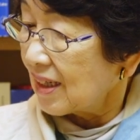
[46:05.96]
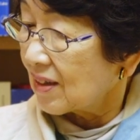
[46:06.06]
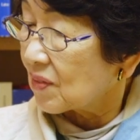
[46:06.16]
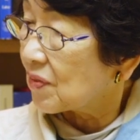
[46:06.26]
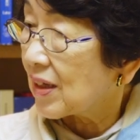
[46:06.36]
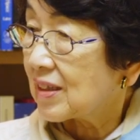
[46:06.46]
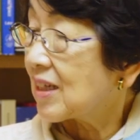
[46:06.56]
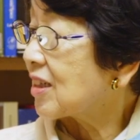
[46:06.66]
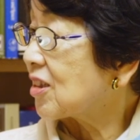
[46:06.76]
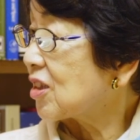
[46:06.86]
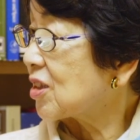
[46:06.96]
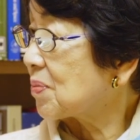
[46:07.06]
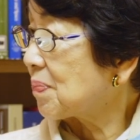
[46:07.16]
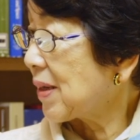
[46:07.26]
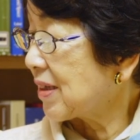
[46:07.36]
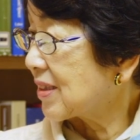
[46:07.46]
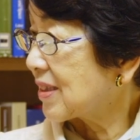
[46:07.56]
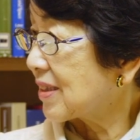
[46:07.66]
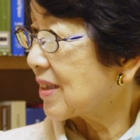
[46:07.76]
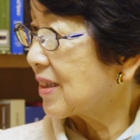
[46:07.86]
are finding this space
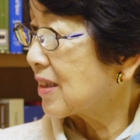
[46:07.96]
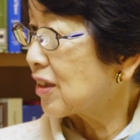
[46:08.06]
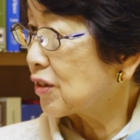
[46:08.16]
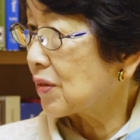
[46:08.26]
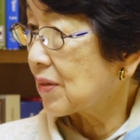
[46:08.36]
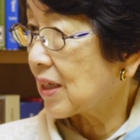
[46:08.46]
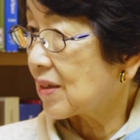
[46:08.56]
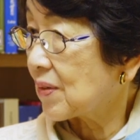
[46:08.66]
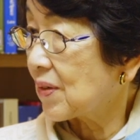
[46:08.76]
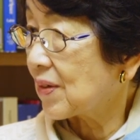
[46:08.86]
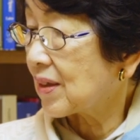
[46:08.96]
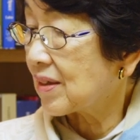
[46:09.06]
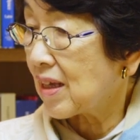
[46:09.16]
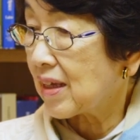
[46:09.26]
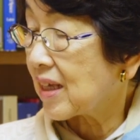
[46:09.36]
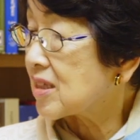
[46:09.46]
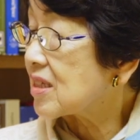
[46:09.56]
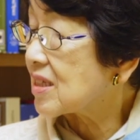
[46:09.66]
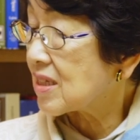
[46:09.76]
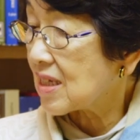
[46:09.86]
so that they can
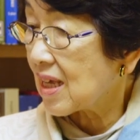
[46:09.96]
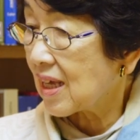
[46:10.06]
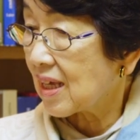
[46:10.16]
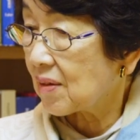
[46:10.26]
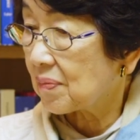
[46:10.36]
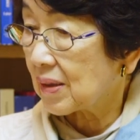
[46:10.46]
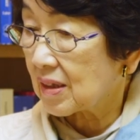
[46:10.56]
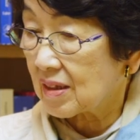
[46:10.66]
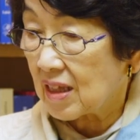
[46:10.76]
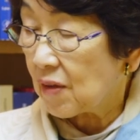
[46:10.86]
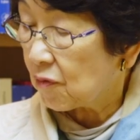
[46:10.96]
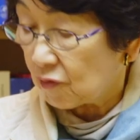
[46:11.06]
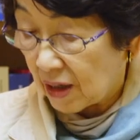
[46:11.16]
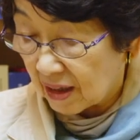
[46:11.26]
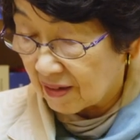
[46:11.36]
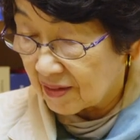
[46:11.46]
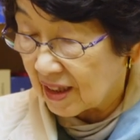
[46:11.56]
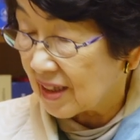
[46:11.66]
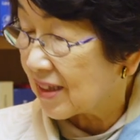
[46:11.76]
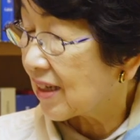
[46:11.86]
say what they found
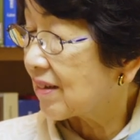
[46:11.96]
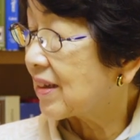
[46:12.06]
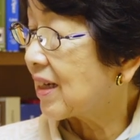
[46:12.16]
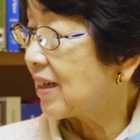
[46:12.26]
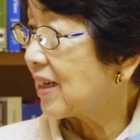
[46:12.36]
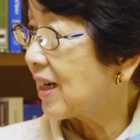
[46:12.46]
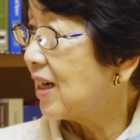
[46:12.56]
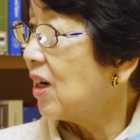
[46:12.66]
in their data,